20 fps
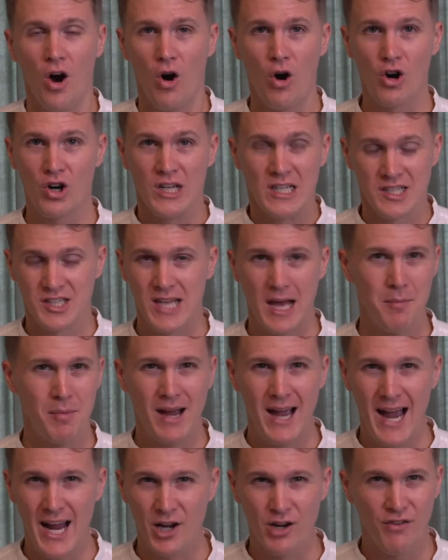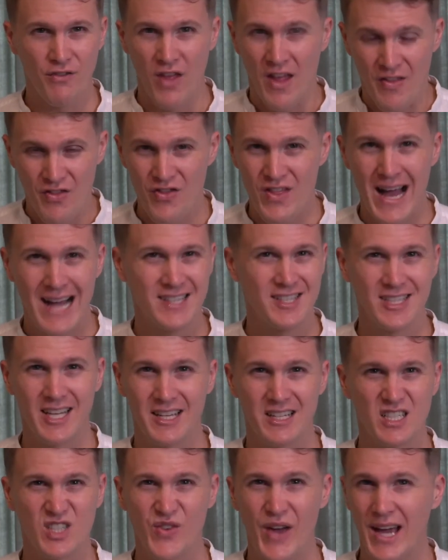or some kind of not
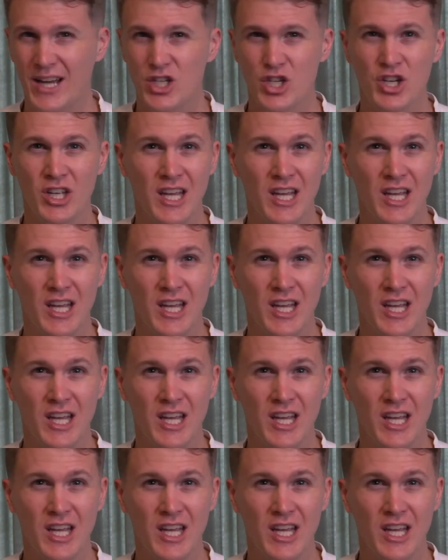satisfaction